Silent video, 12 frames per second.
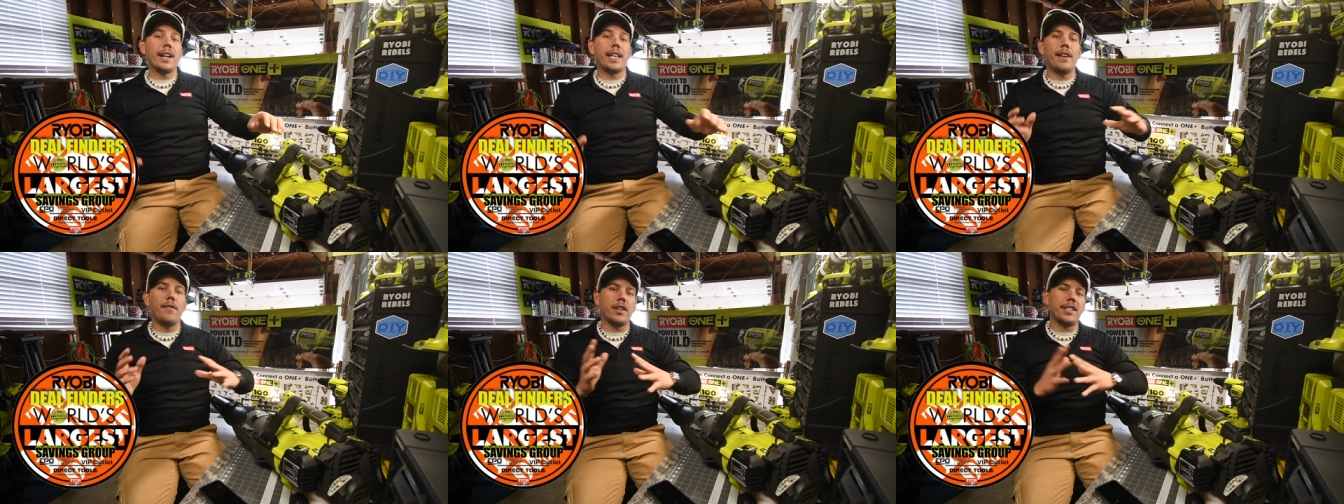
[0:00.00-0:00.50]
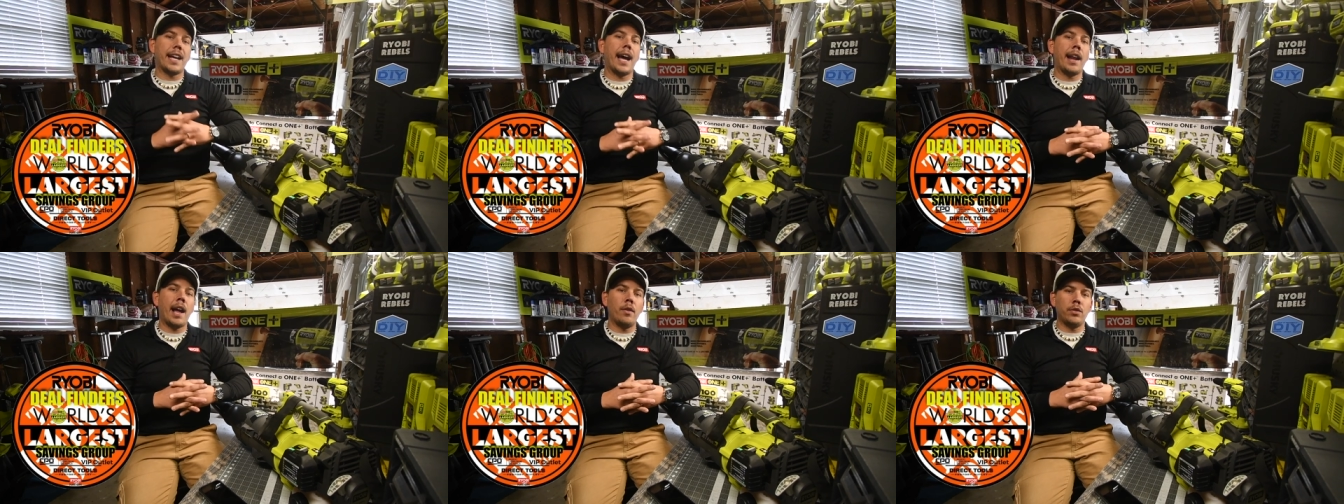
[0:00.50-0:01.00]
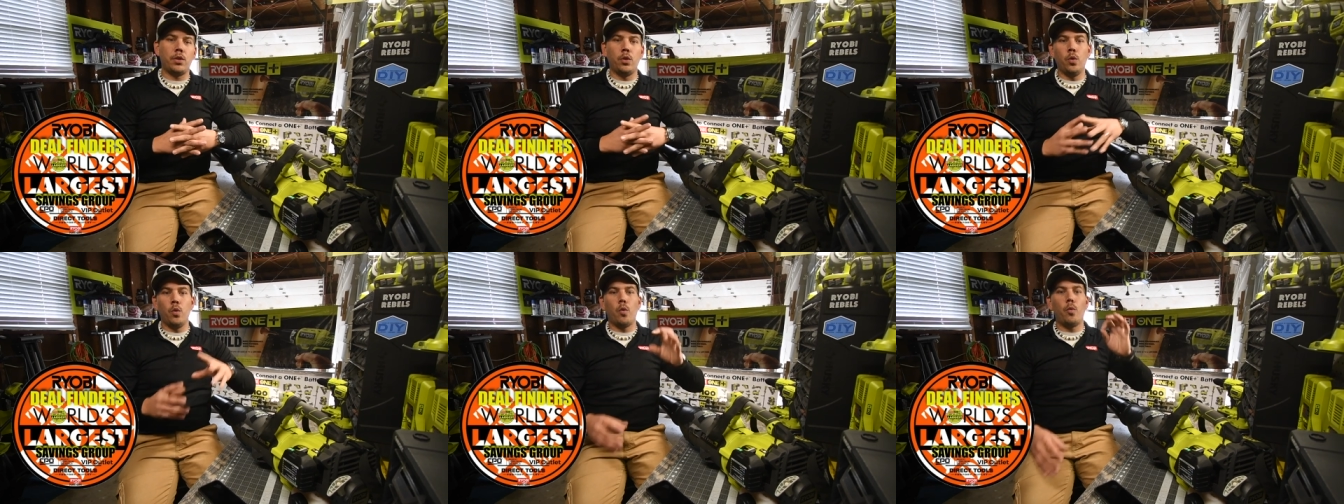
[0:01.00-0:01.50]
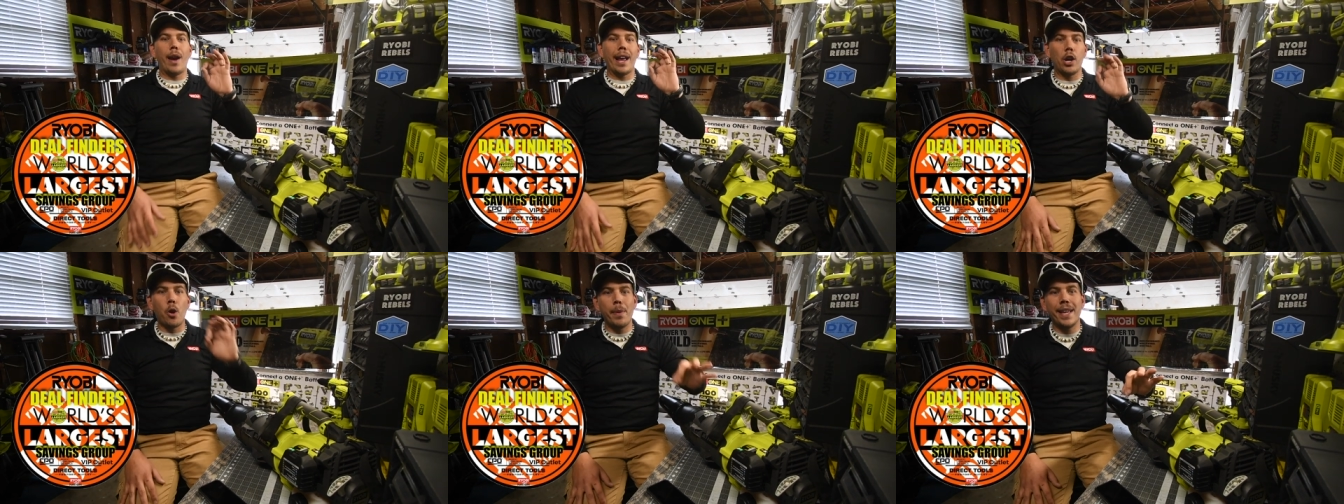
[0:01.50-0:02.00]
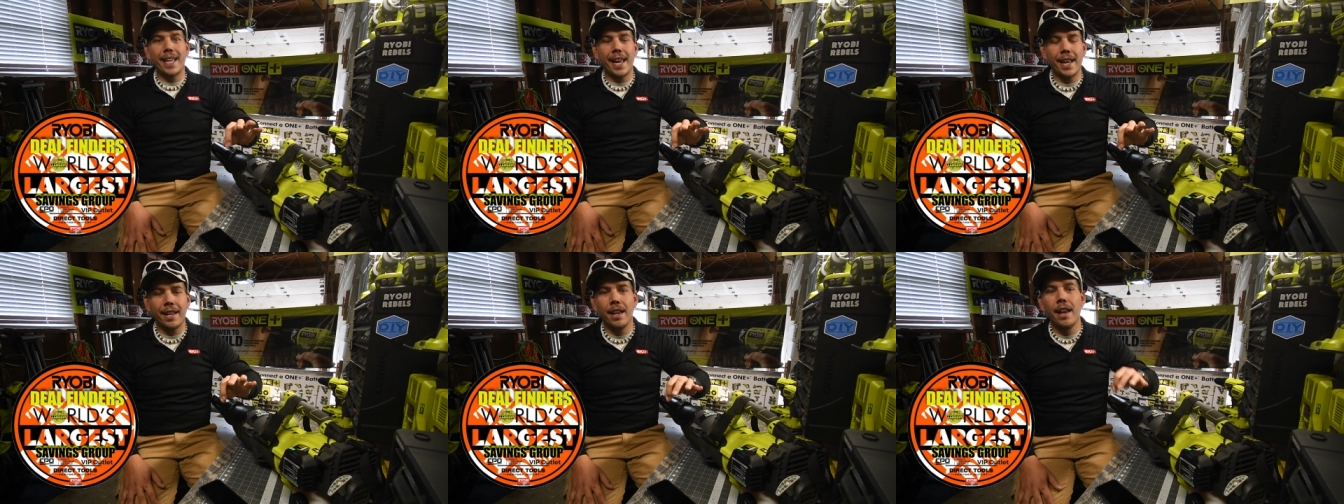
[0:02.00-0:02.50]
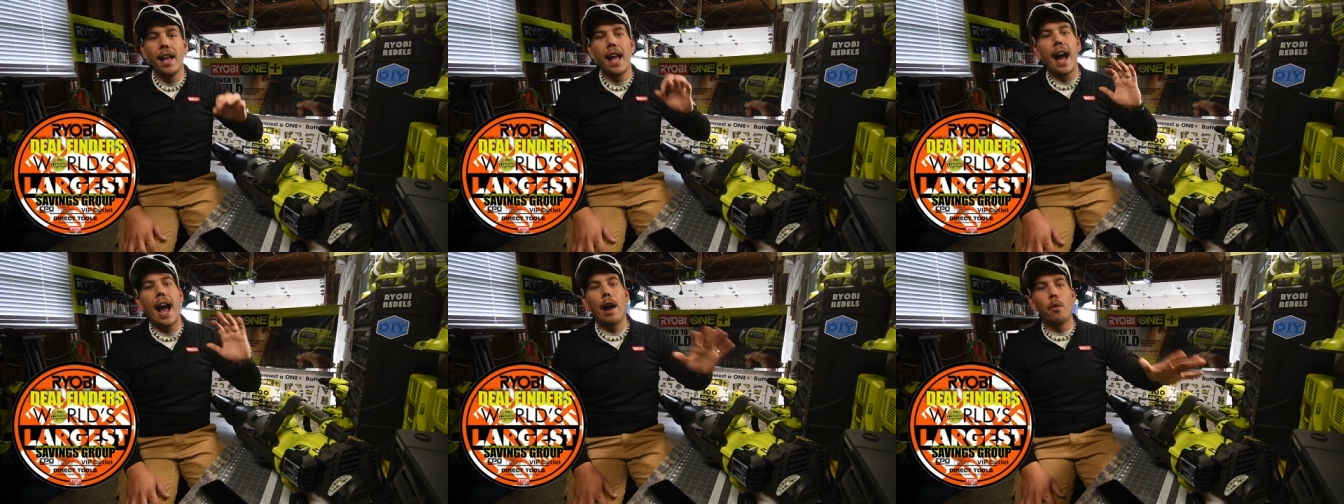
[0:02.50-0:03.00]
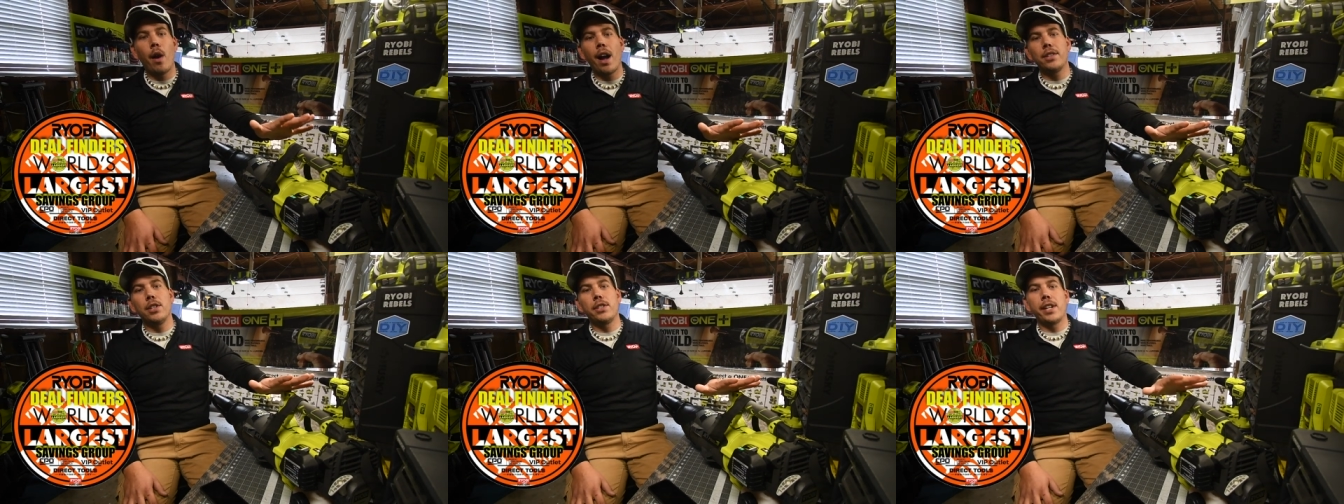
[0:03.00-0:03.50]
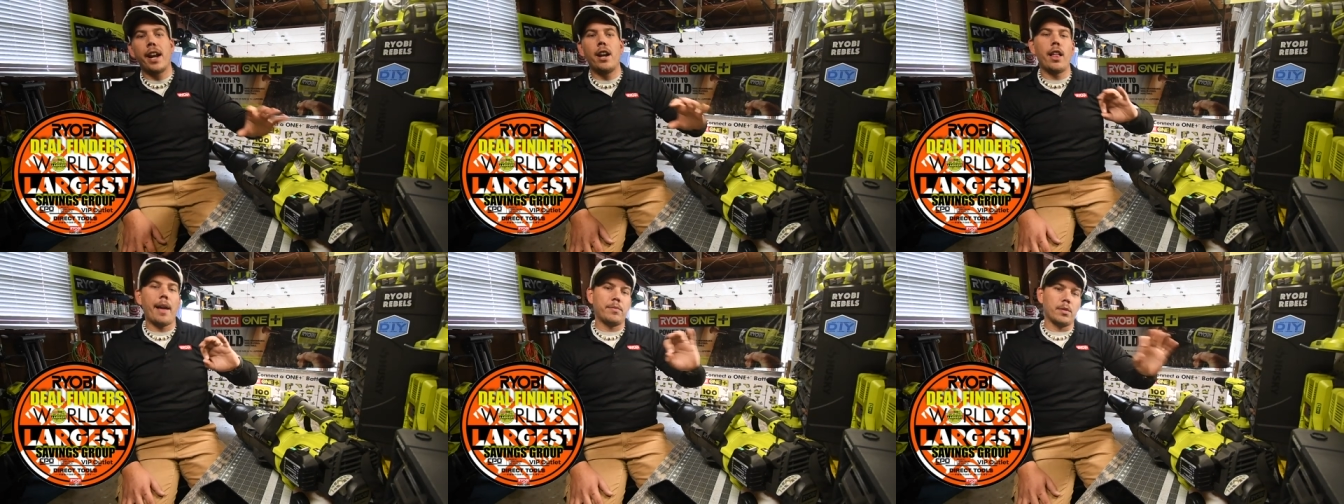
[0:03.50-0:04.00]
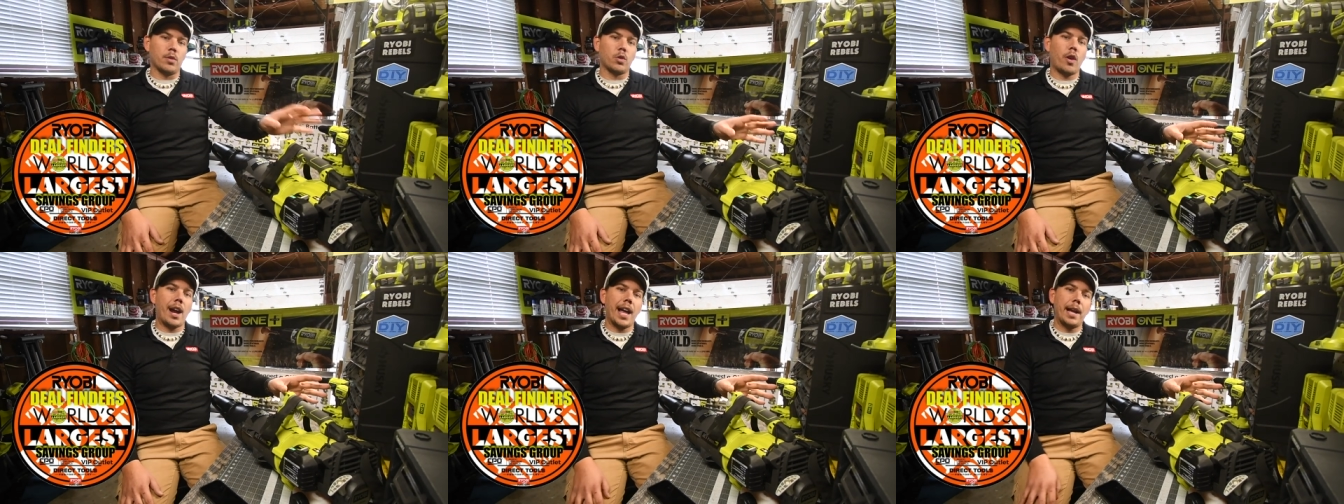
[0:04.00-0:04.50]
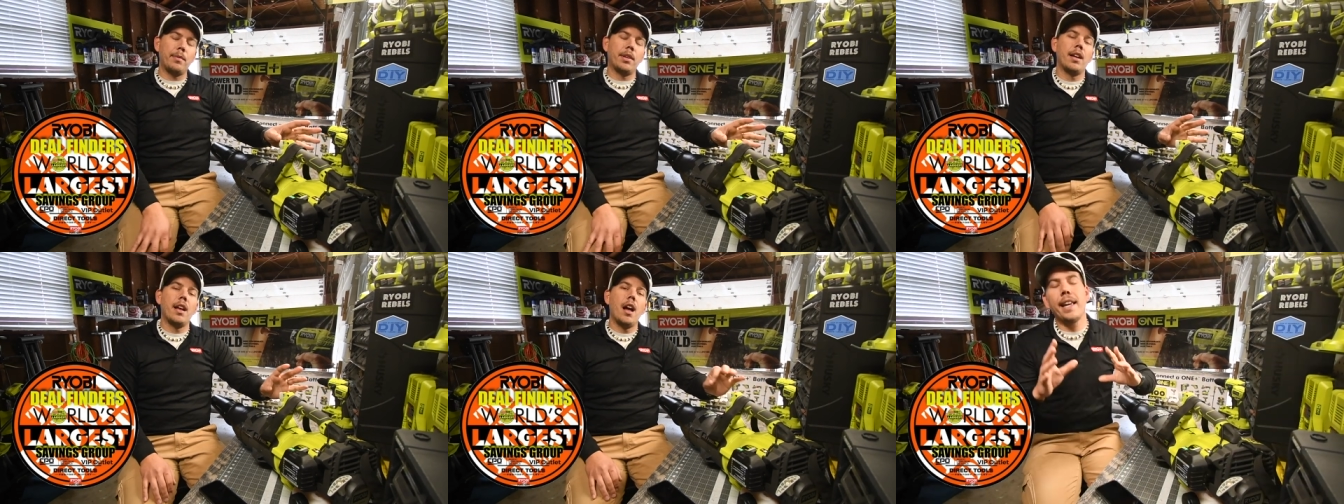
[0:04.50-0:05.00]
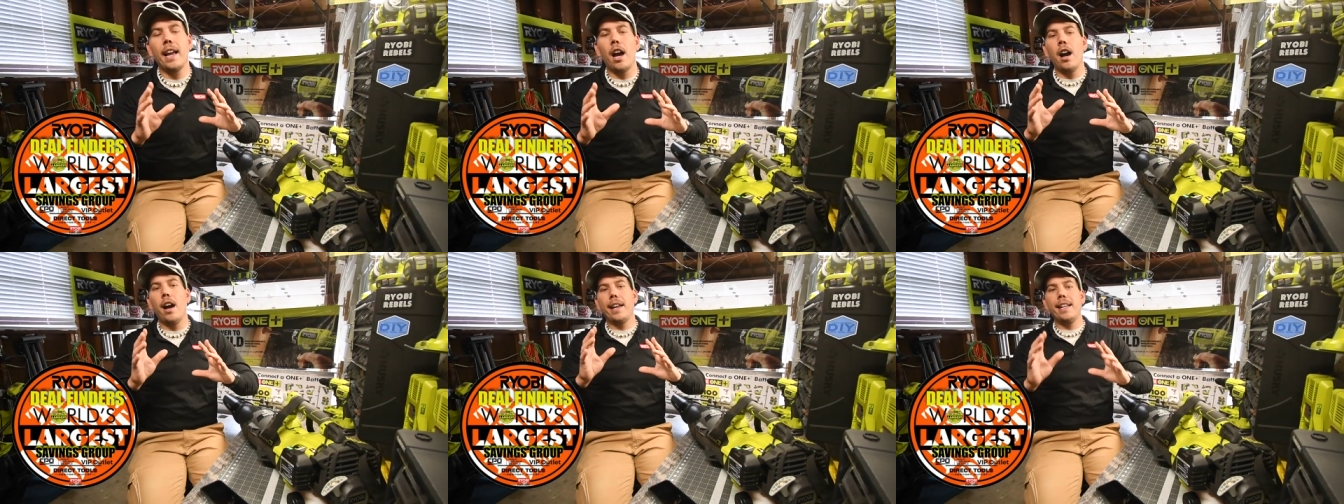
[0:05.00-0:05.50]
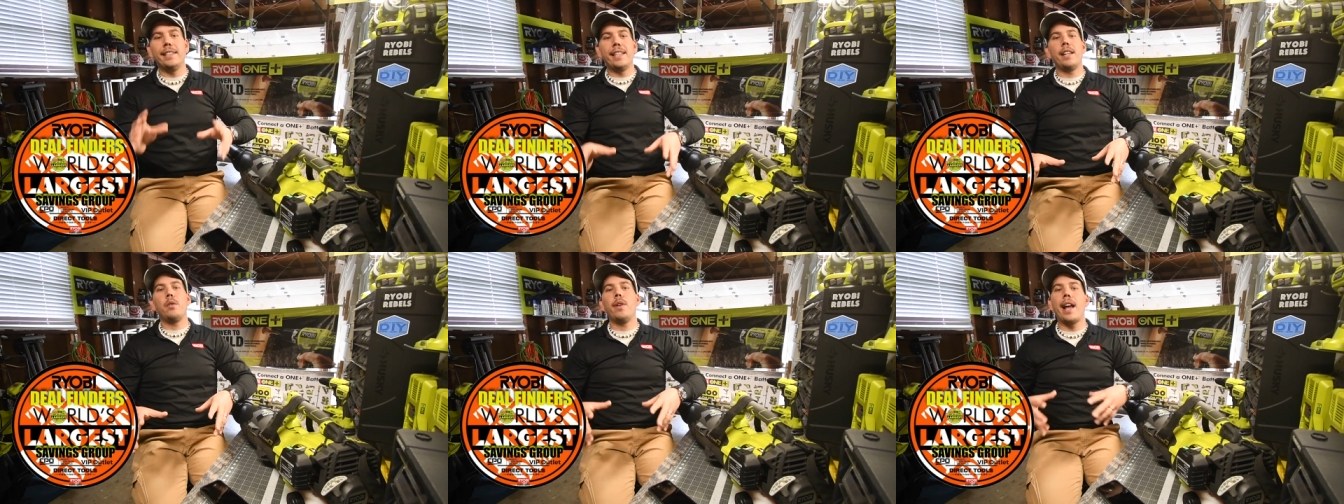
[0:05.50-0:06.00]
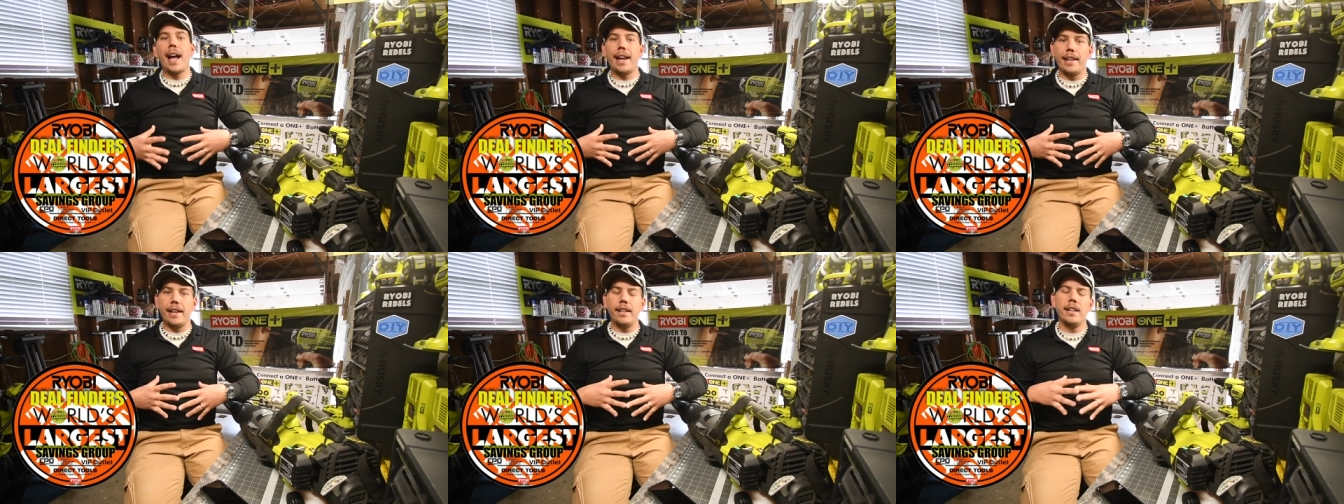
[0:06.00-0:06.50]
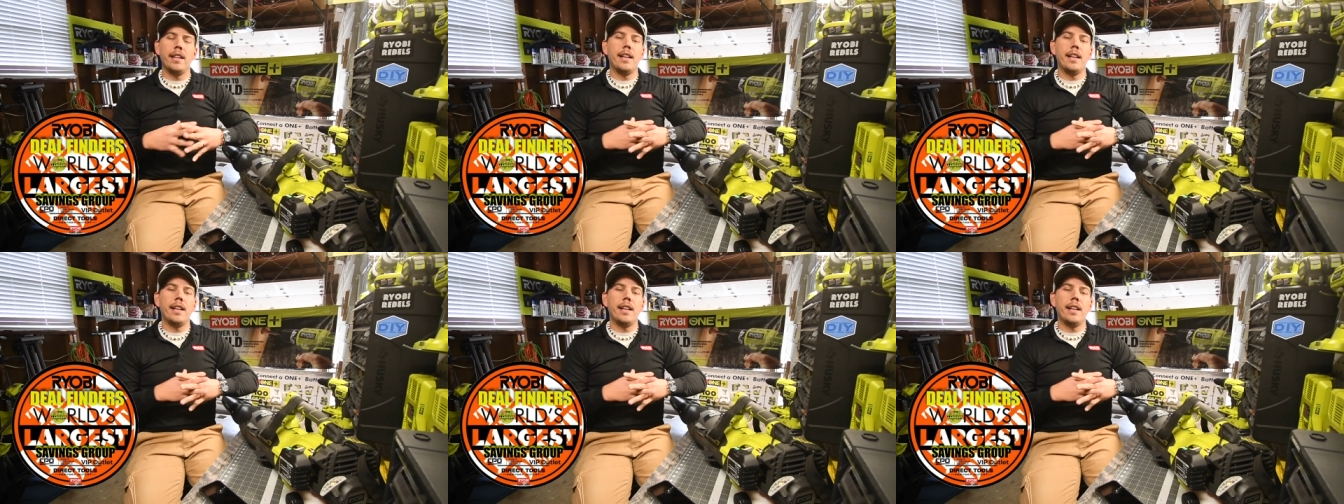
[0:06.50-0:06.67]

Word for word: to give a shout out to Ryobi King. I watch his channel. I'm subscribed. Uh, he did what I did.